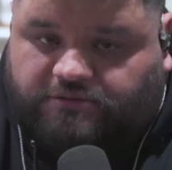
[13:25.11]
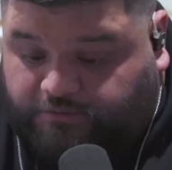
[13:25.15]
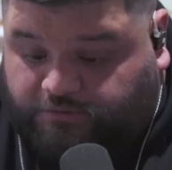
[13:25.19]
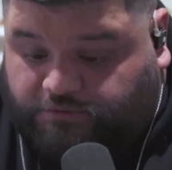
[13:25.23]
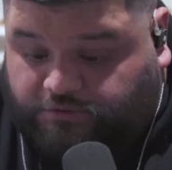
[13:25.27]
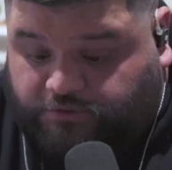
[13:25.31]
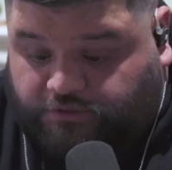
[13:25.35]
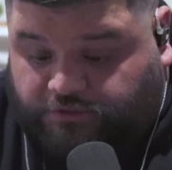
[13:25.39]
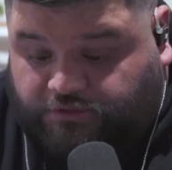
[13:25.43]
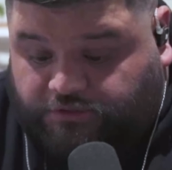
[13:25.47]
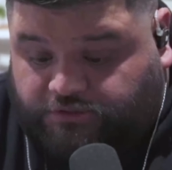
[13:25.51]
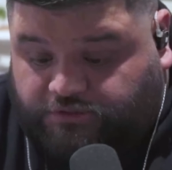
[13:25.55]

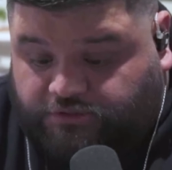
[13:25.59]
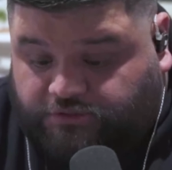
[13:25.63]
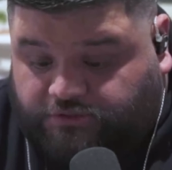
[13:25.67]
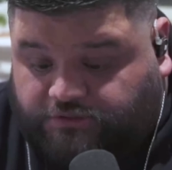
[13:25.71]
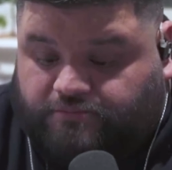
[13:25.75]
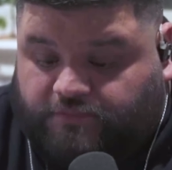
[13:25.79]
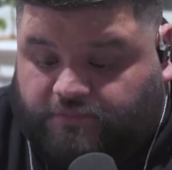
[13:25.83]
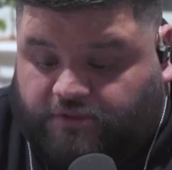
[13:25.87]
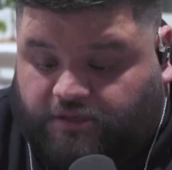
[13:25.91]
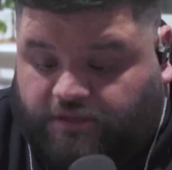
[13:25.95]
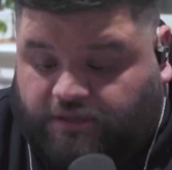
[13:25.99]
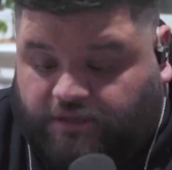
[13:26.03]
So you choose
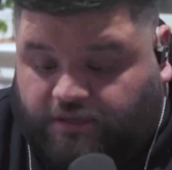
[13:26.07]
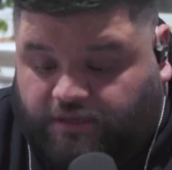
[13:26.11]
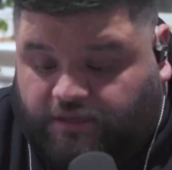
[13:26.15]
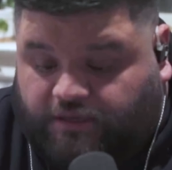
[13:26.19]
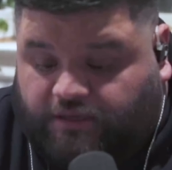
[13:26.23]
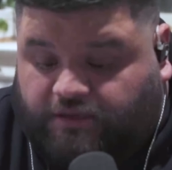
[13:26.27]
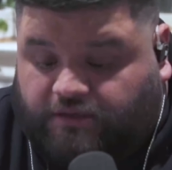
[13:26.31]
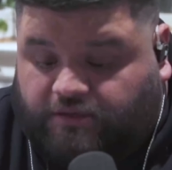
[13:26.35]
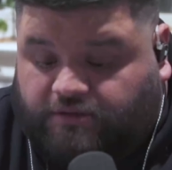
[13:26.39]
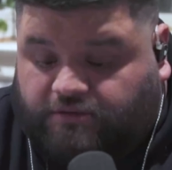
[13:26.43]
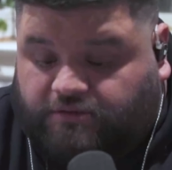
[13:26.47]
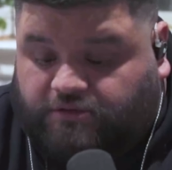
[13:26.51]
the
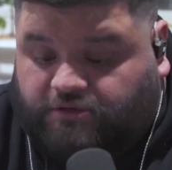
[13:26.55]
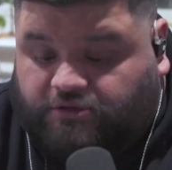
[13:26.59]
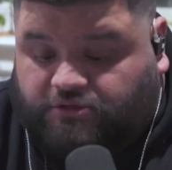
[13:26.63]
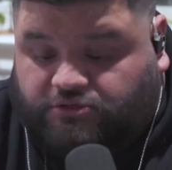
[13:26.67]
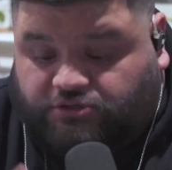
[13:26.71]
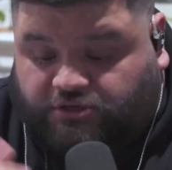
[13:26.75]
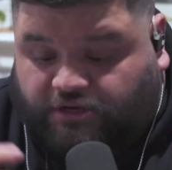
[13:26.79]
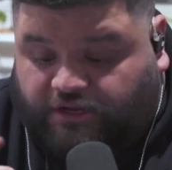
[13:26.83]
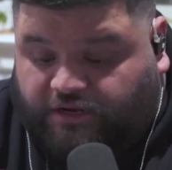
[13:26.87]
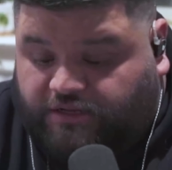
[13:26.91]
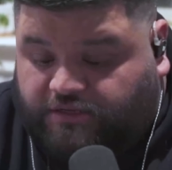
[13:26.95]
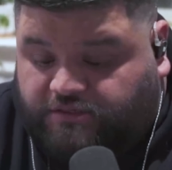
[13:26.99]
key. You
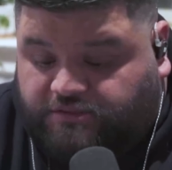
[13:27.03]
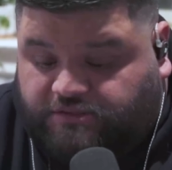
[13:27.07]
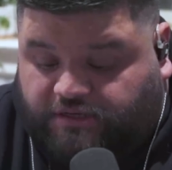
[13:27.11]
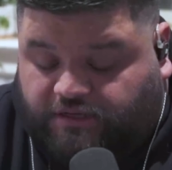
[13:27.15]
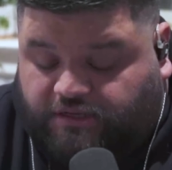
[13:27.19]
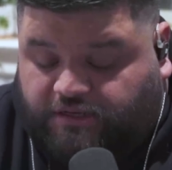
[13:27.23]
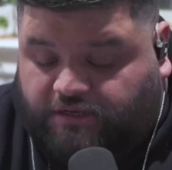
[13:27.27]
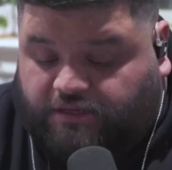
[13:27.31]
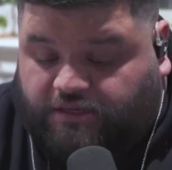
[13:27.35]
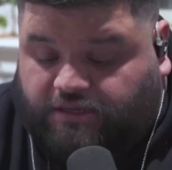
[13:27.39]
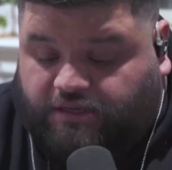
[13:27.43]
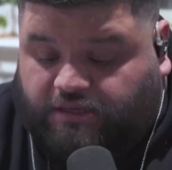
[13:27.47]
try to
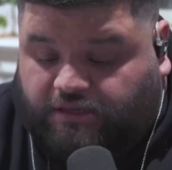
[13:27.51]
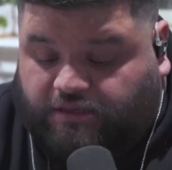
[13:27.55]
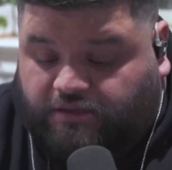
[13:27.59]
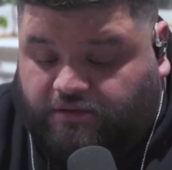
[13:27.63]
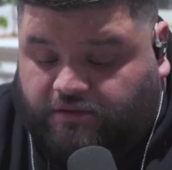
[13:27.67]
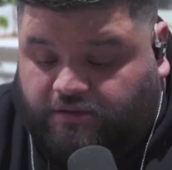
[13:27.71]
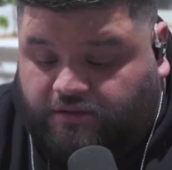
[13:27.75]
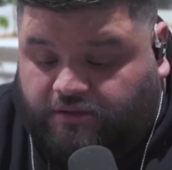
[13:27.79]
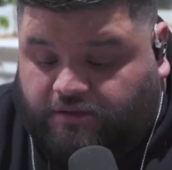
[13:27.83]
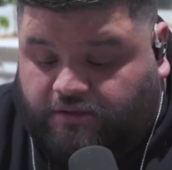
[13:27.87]
assign the key.